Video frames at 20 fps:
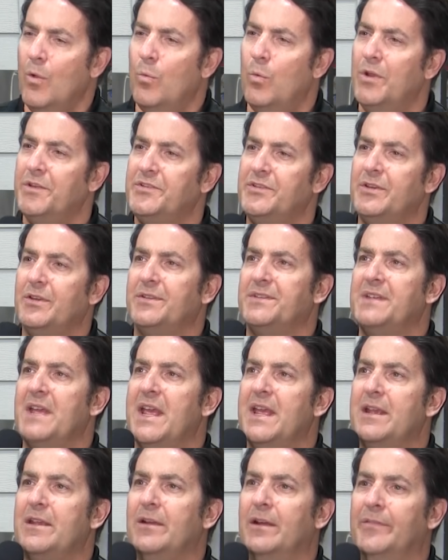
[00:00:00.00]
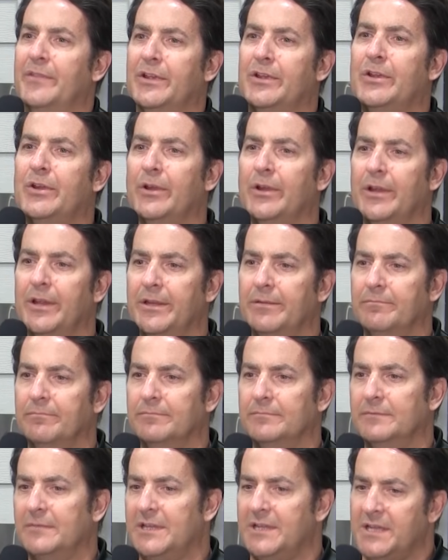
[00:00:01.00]
What's your take on the current
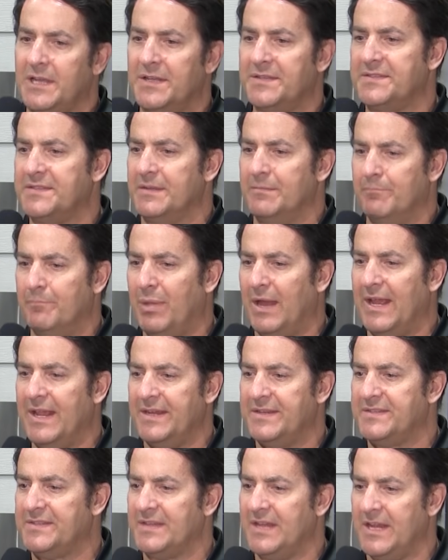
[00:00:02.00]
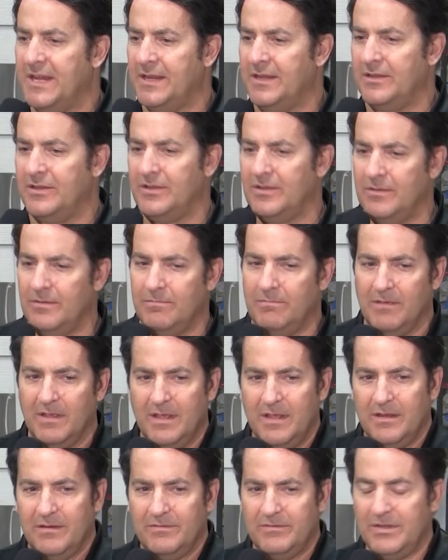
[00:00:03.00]
custom bike scene? Do you,
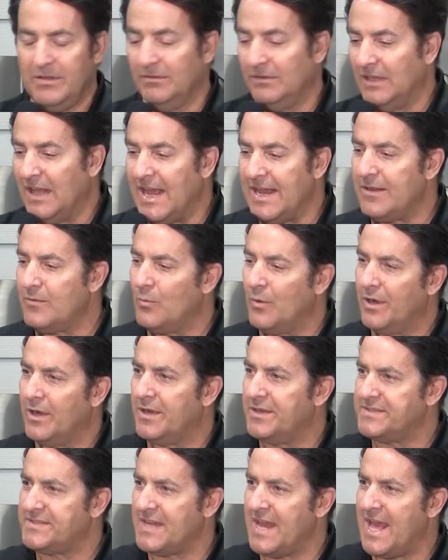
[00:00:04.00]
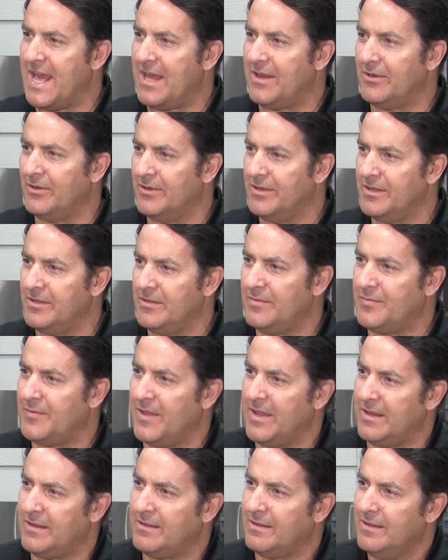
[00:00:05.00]
do you like where it's at or do
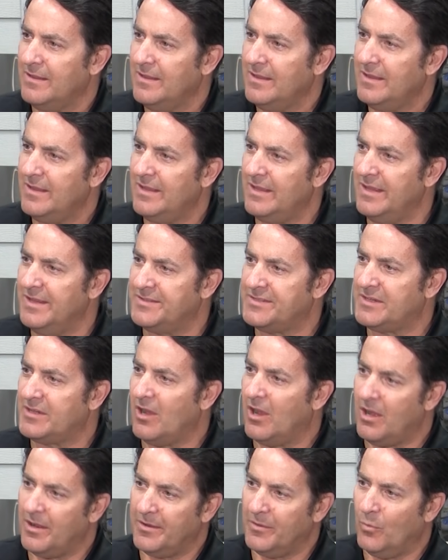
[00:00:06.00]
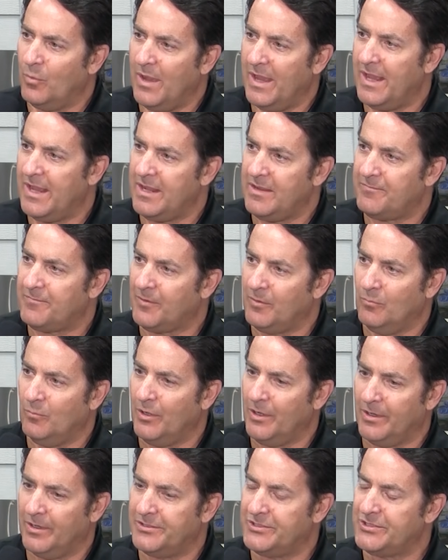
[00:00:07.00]
think it's gone away from
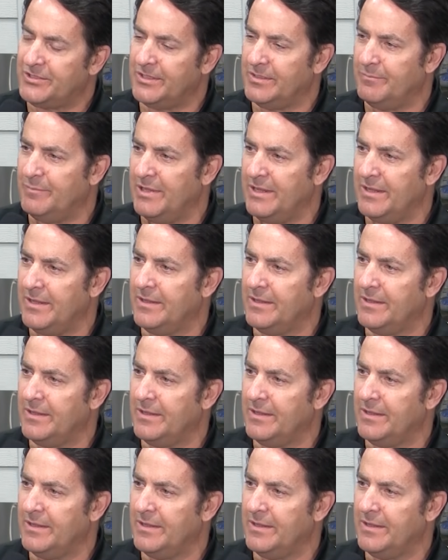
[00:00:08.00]
where it should be?